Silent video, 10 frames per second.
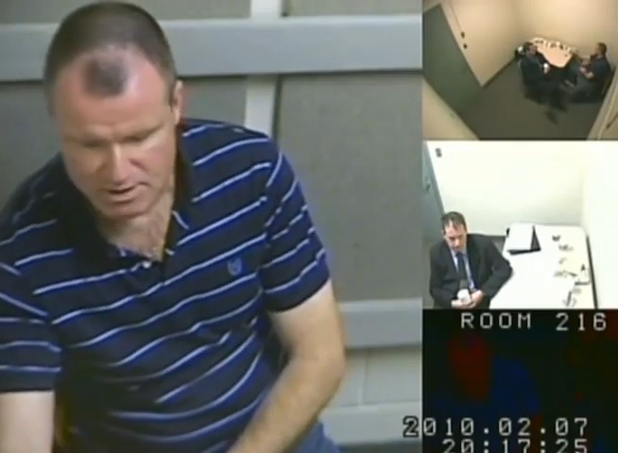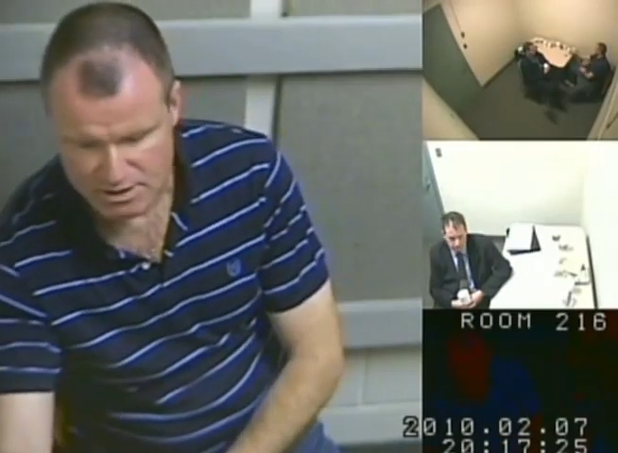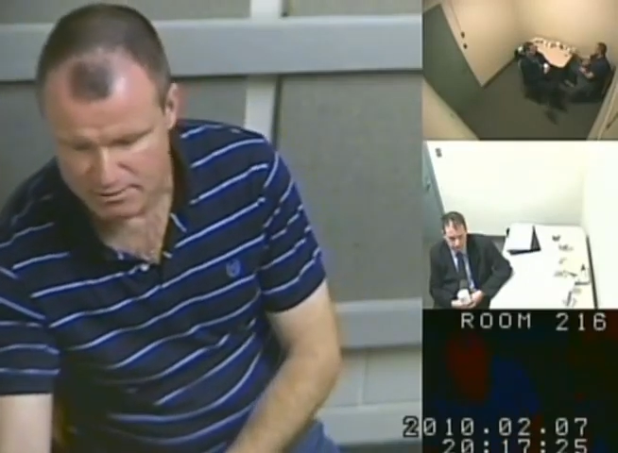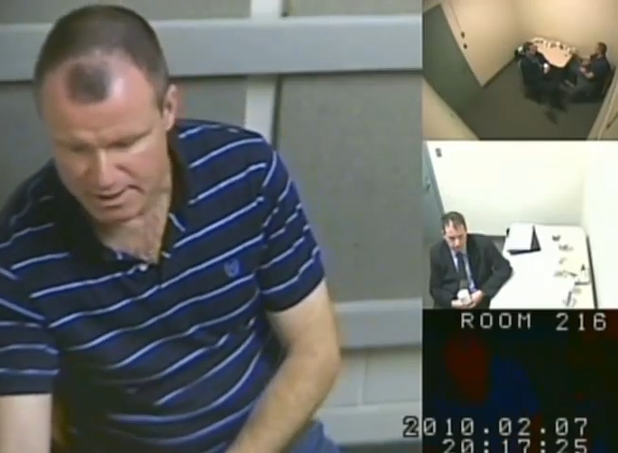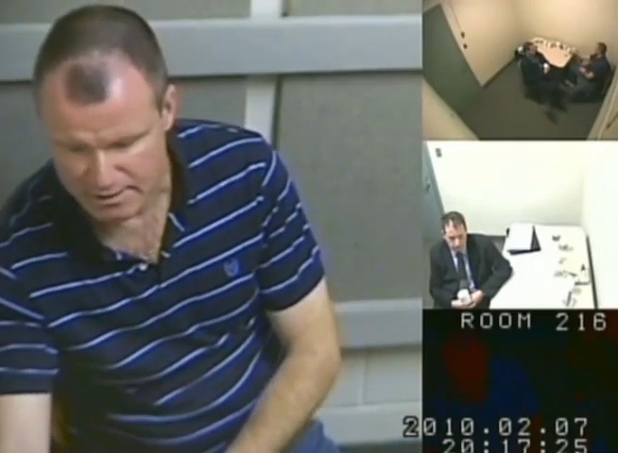
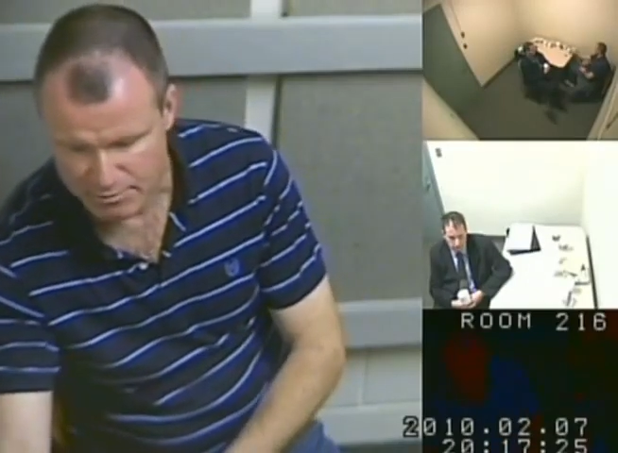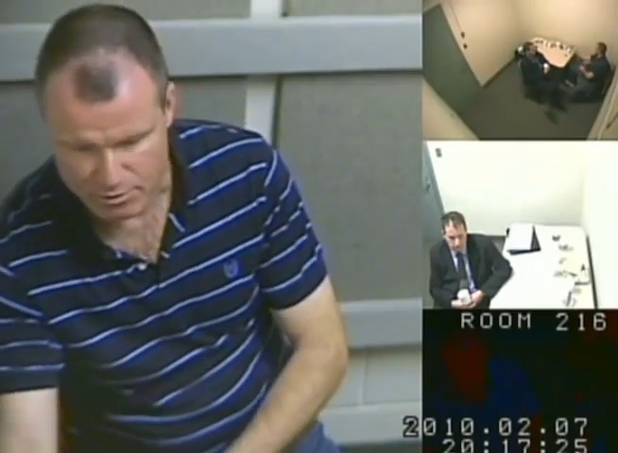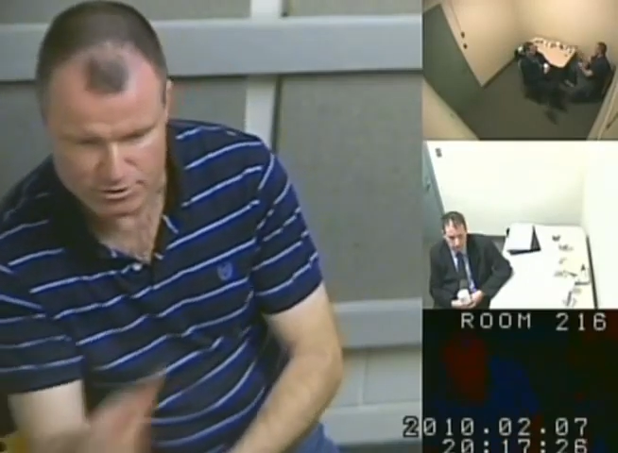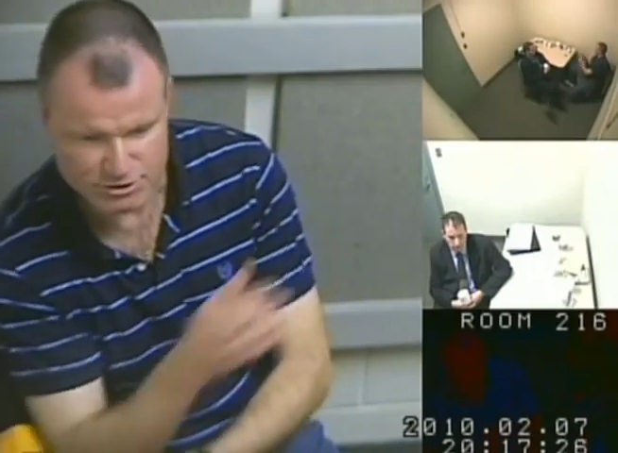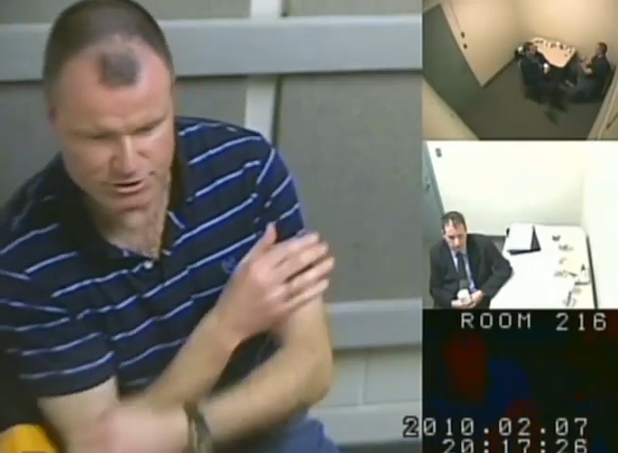In the main
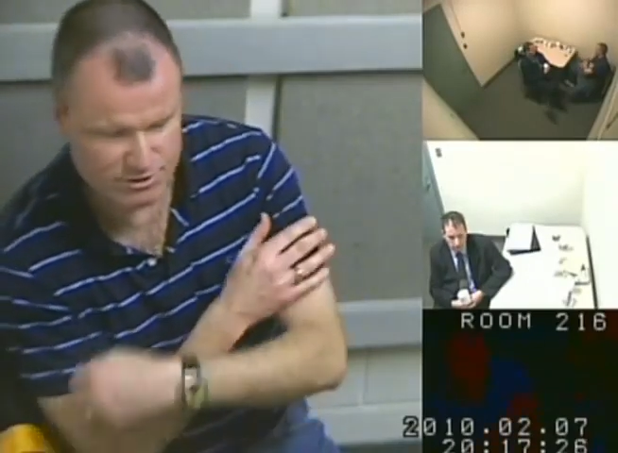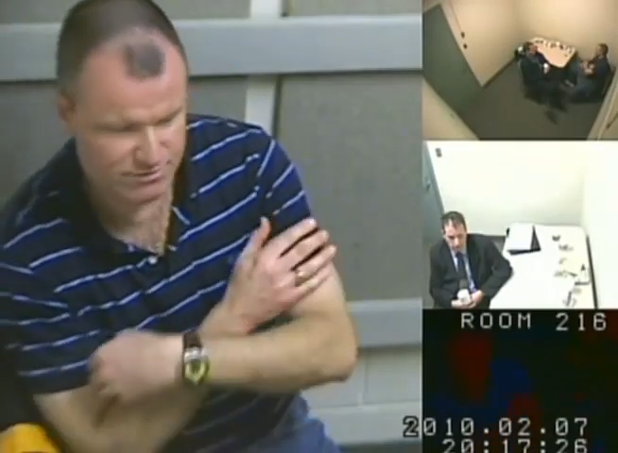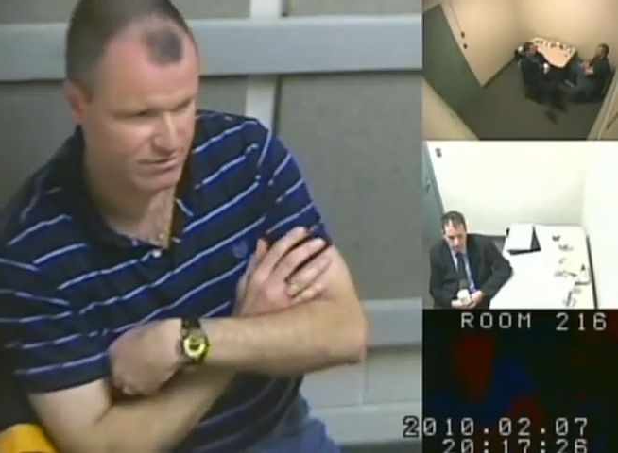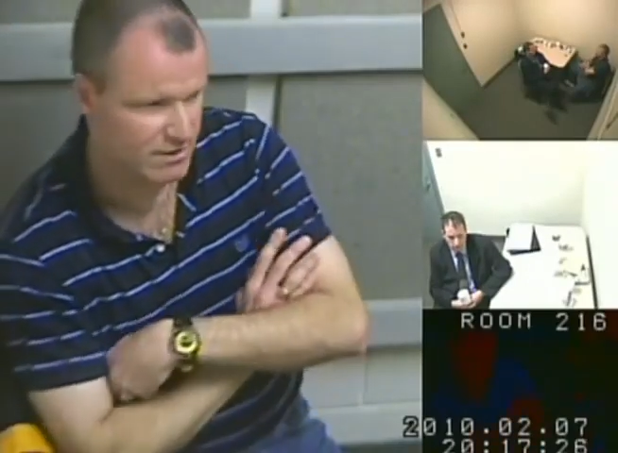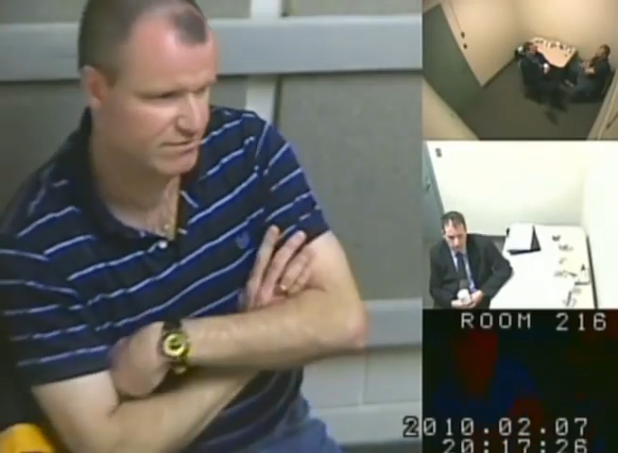portion, just
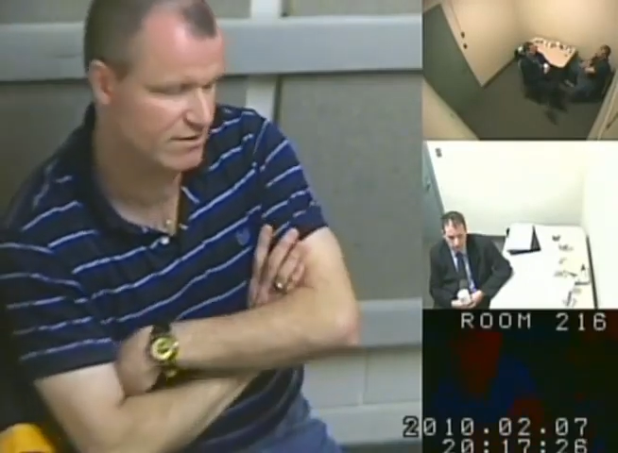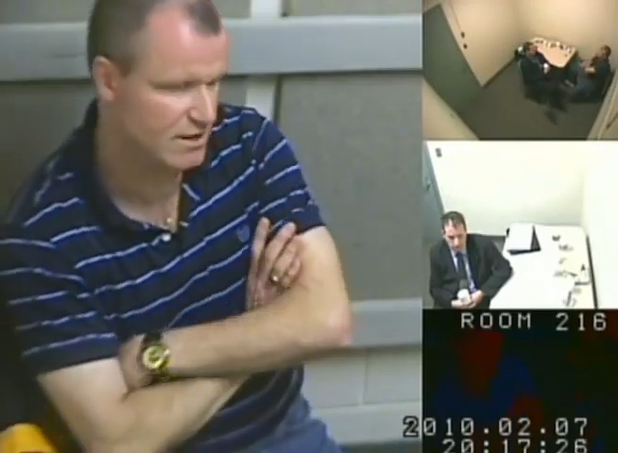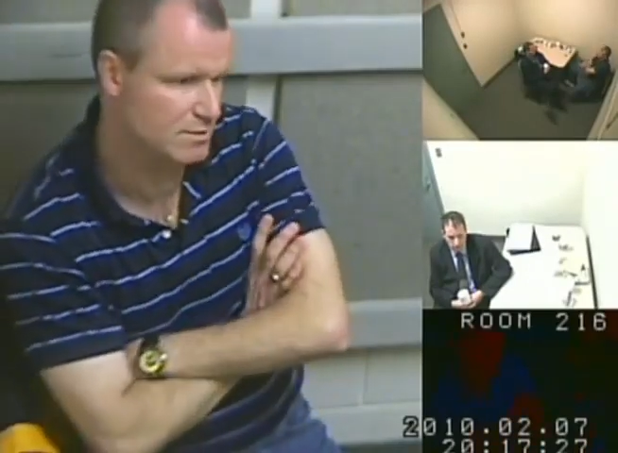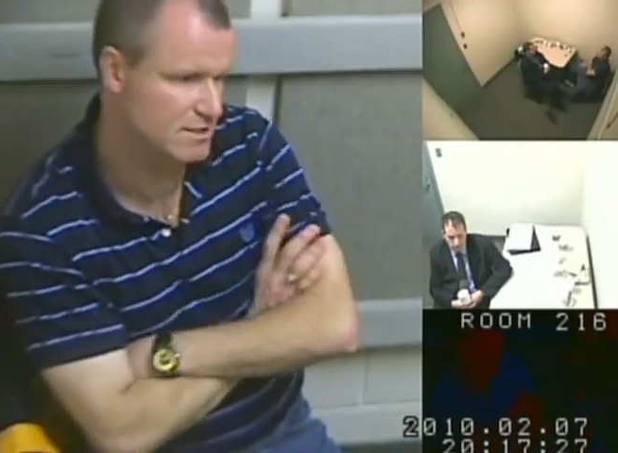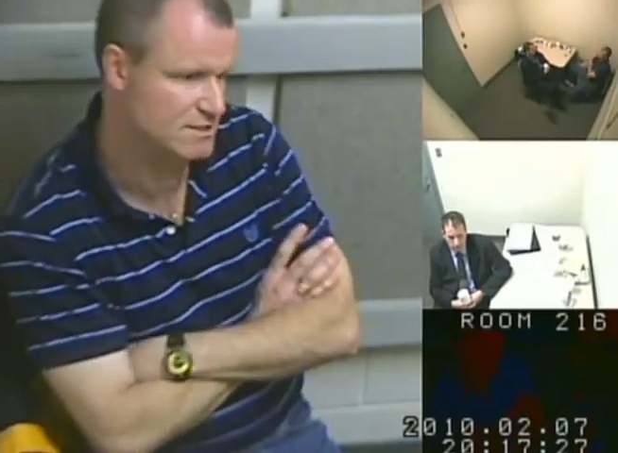in front of the
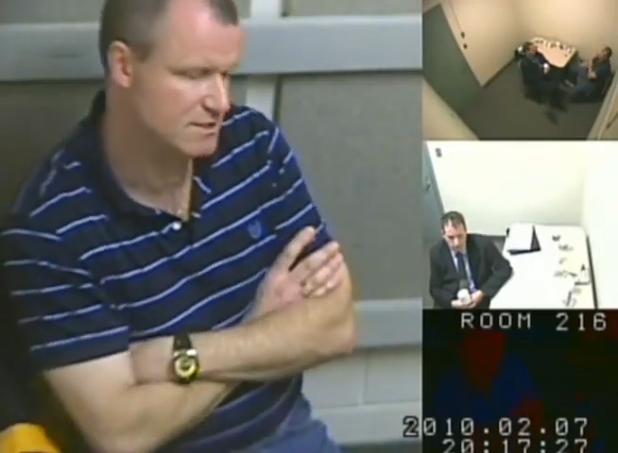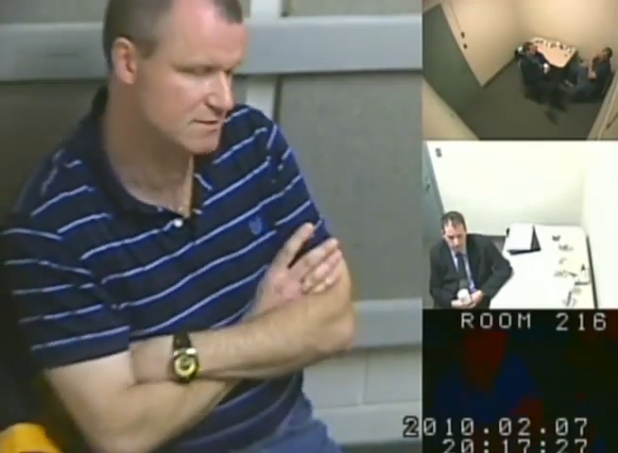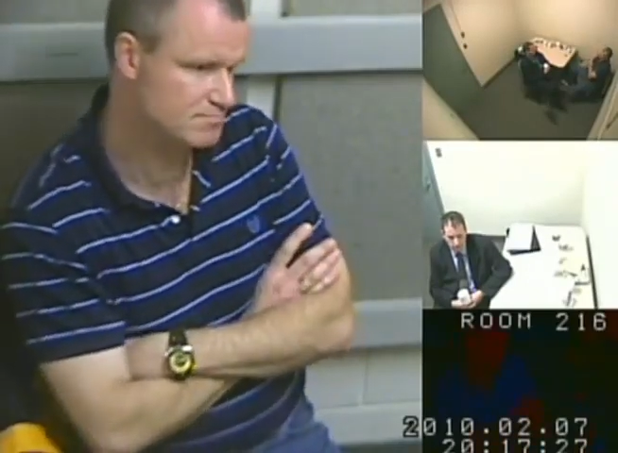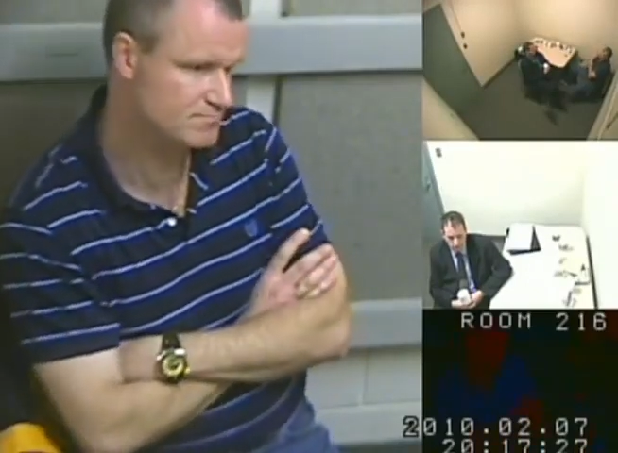fireplace.